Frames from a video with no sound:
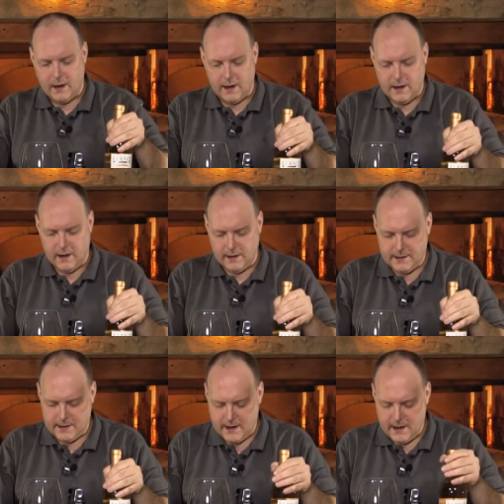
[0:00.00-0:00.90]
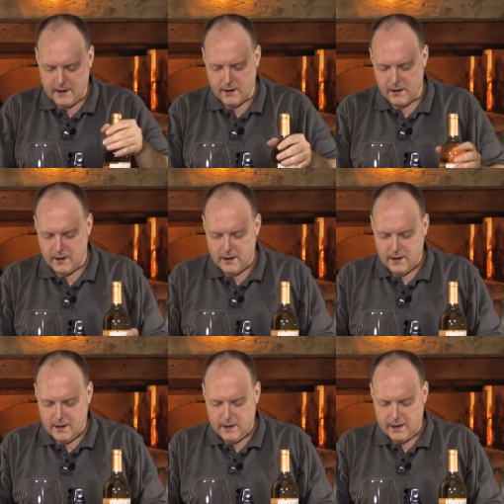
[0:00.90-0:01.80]
Uh, let's see here.
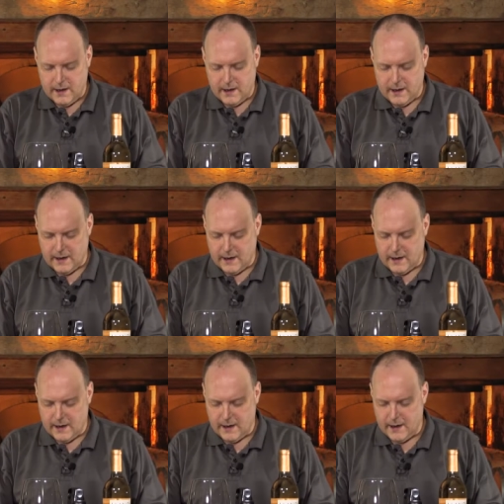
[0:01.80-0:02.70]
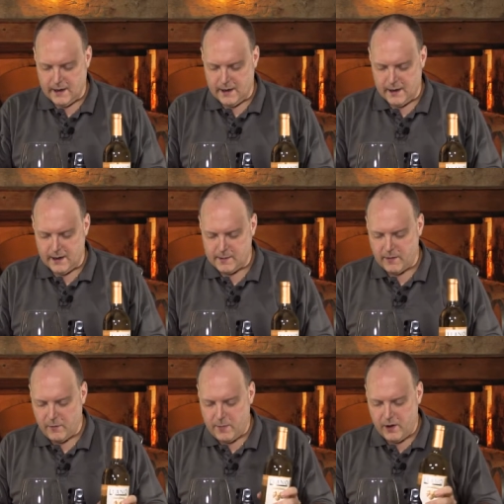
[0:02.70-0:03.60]
Uh, it's
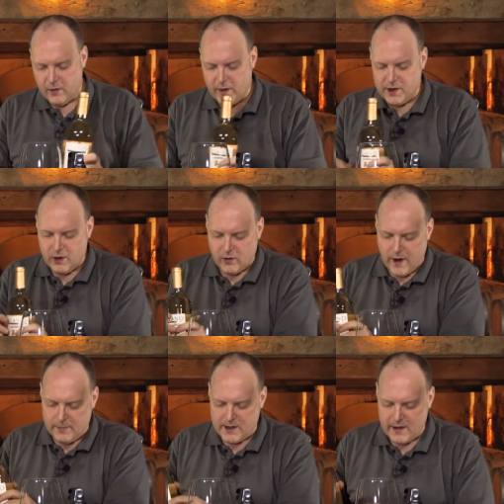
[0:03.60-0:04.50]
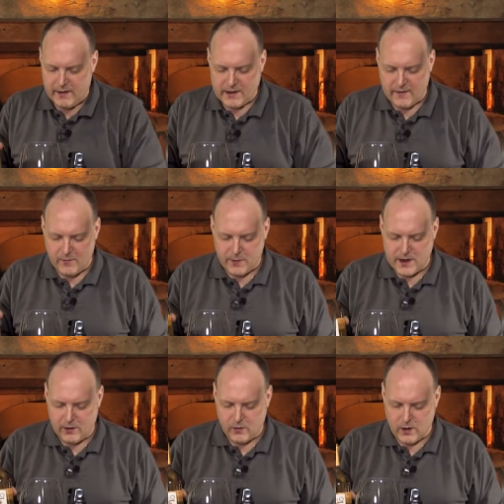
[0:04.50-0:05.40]
made from Pinot Grigio grapes,
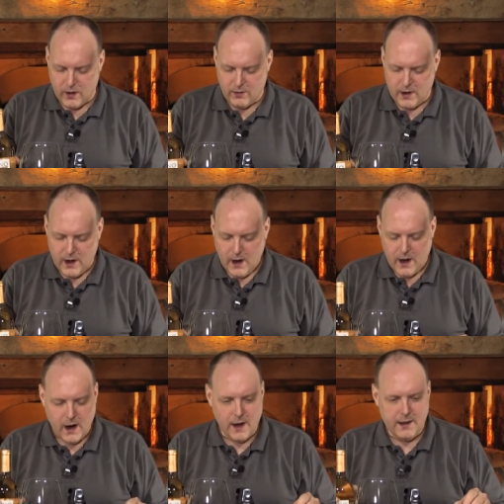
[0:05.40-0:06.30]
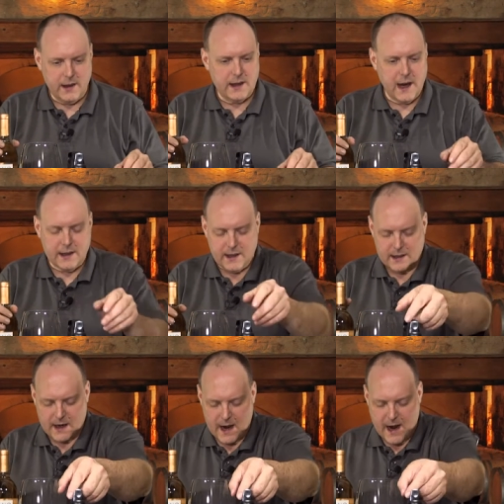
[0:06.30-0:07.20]
77% grown on the
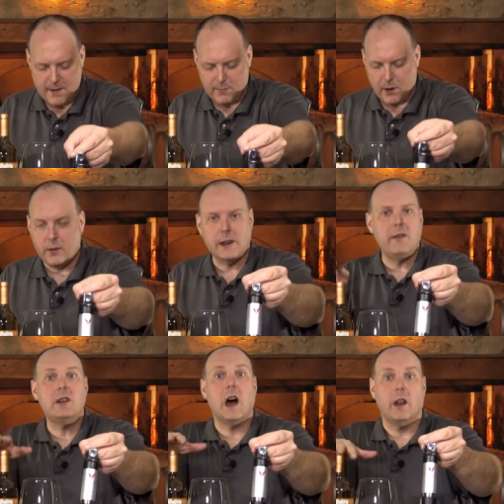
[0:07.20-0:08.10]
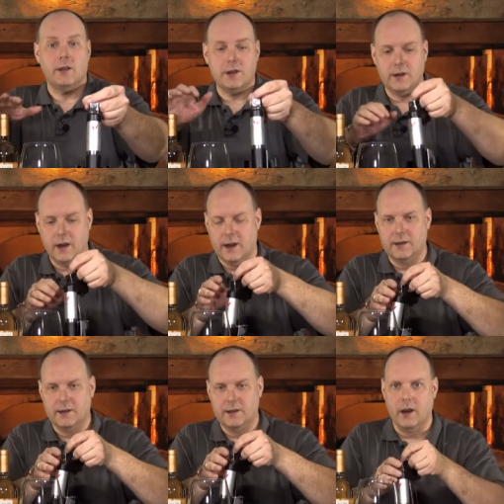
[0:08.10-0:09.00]
Texas High, oh, $11 uh,
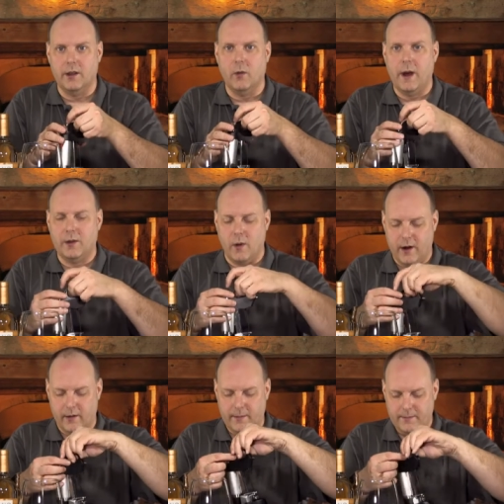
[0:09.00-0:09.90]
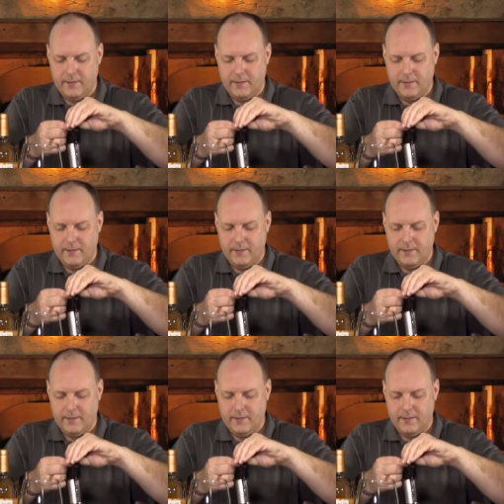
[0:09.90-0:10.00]
on the, at the winery.